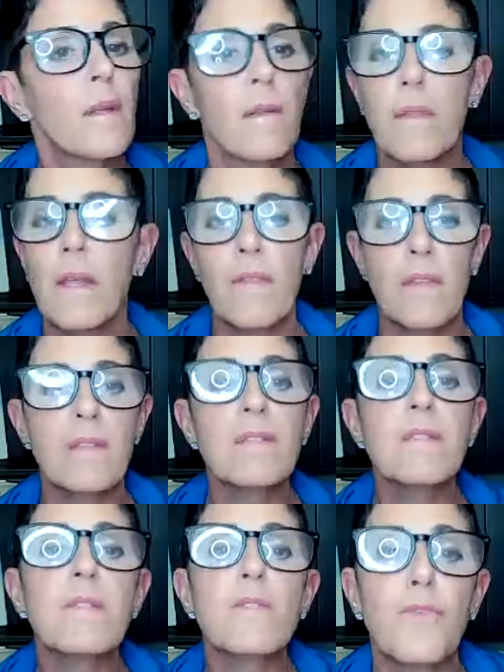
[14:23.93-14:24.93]
Then this
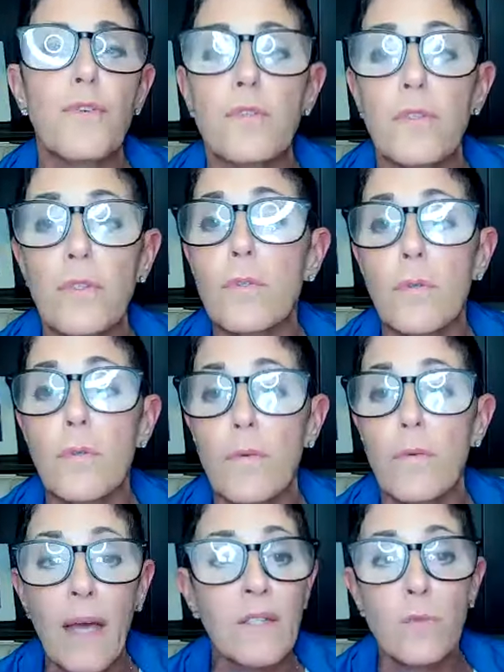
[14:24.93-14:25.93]
is for you.
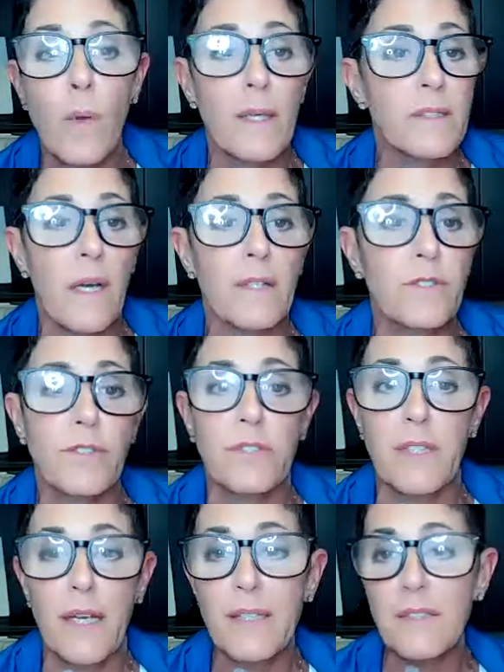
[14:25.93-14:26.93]
That is why Dr.
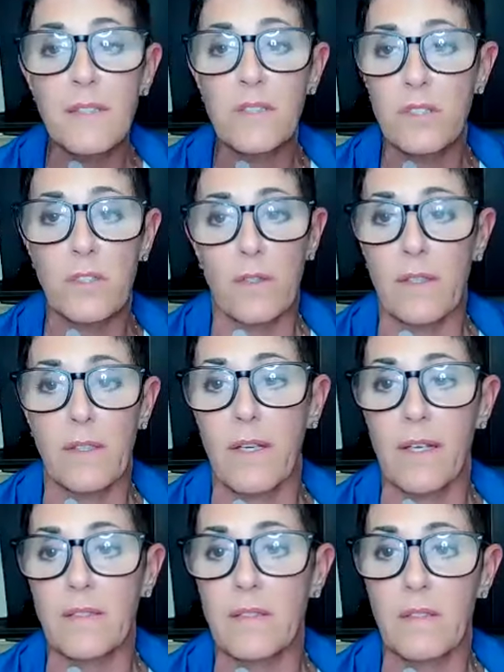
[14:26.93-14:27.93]
Staci started
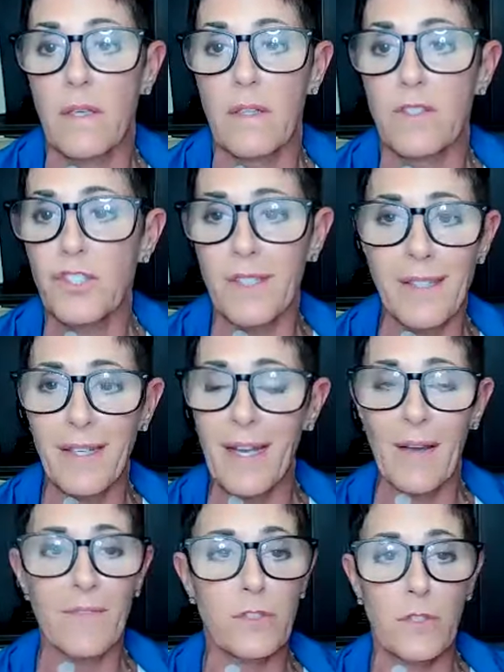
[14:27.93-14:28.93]
this. She didn't
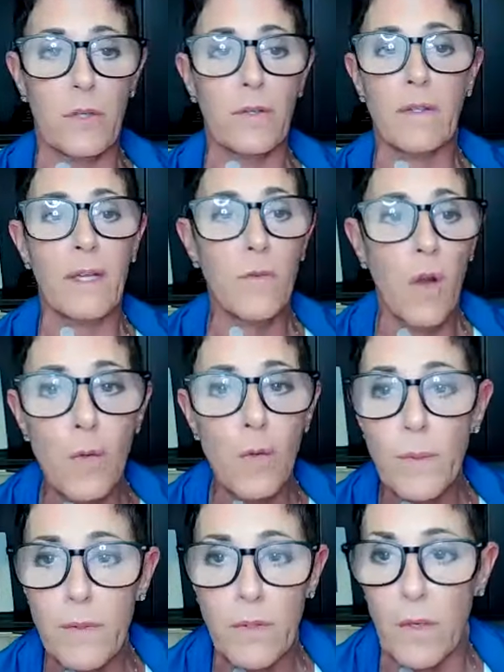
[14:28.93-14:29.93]
have a darn thing wrong
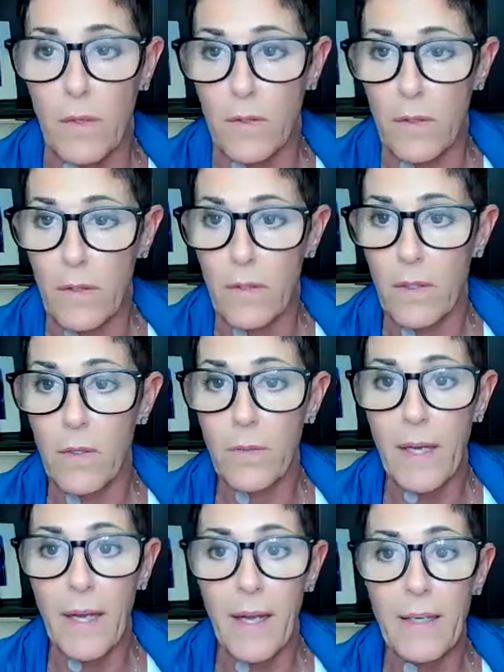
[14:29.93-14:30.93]
with her,
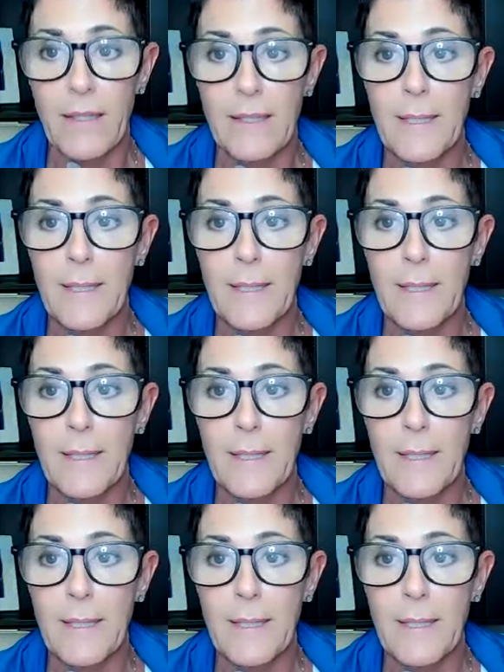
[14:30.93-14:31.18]
okay?